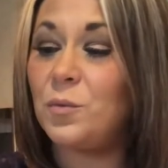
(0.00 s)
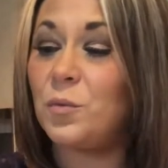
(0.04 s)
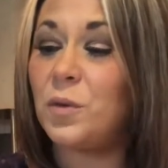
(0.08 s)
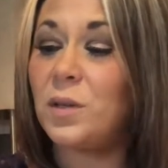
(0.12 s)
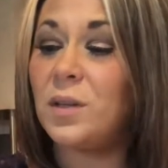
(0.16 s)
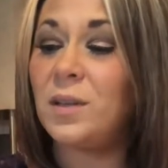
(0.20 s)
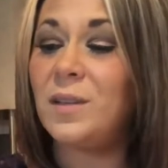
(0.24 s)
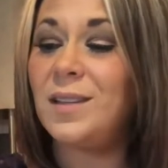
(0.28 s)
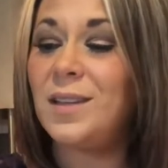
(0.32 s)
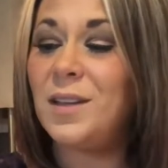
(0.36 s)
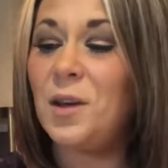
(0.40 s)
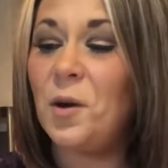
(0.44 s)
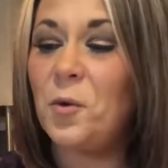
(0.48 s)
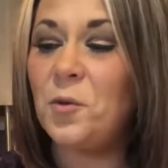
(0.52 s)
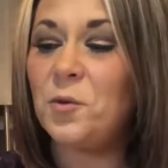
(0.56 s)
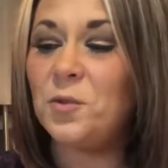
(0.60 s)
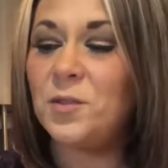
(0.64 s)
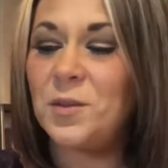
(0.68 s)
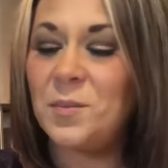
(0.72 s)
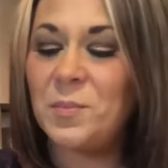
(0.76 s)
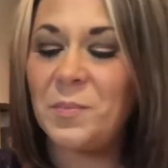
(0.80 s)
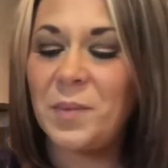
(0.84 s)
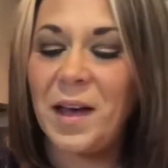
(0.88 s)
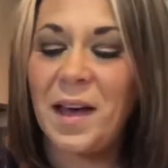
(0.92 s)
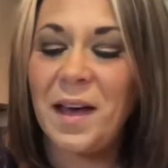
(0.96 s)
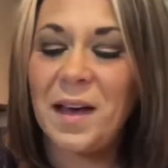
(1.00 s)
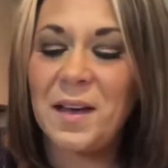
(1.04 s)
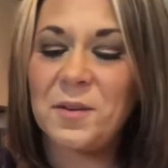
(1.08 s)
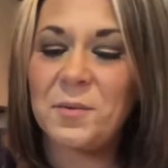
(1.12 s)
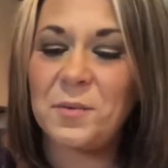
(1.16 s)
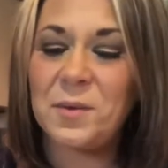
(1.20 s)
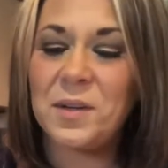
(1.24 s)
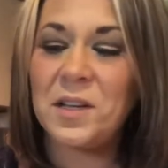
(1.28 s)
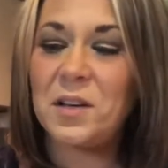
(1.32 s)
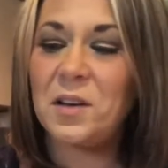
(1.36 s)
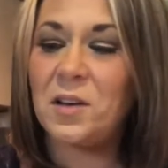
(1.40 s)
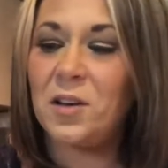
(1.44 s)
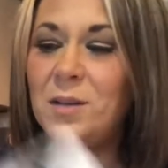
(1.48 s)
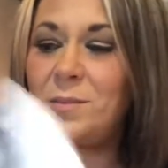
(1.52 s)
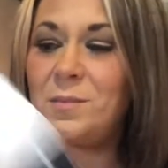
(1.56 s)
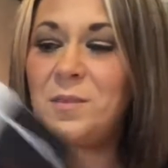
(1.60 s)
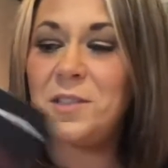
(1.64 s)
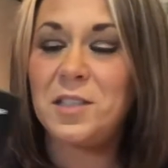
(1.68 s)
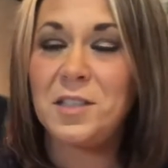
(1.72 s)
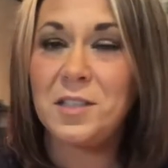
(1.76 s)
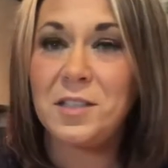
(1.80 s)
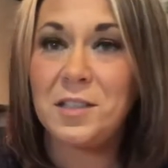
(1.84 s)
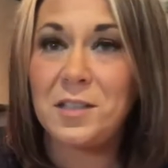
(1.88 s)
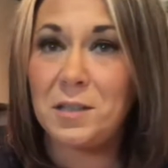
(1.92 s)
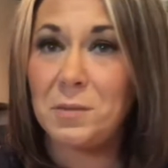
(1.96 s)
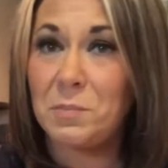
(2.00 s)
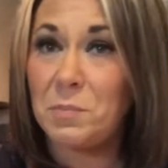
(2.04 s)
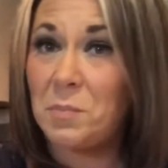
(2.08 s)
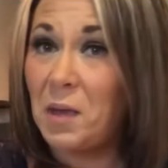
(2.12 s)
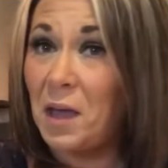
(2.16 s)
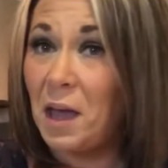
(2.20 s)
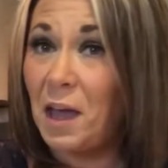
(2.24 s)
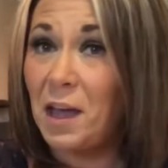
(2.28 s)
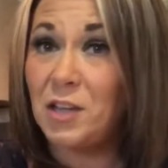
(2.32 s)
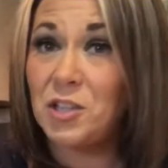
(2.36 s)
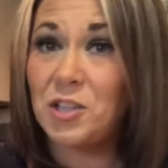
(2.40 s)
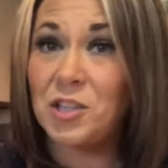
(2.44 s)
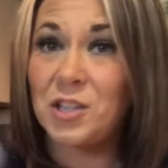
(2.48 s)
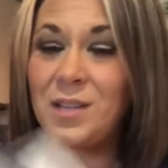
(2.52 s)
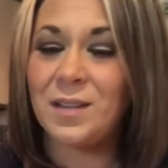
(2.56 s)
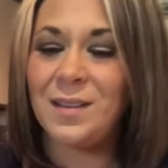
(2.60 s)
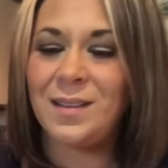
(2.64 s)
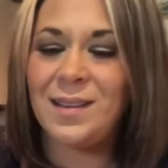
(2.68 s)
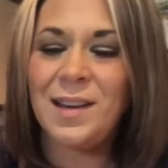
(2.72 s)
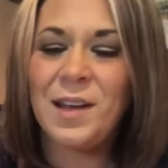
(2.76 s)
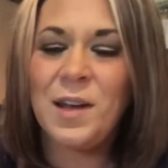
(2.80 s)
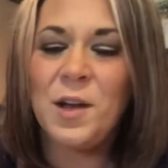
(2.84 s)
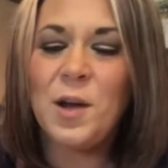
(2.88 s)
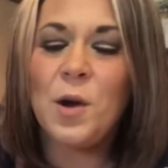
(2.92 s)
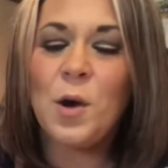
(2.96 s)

really holding back when it comes to some passion,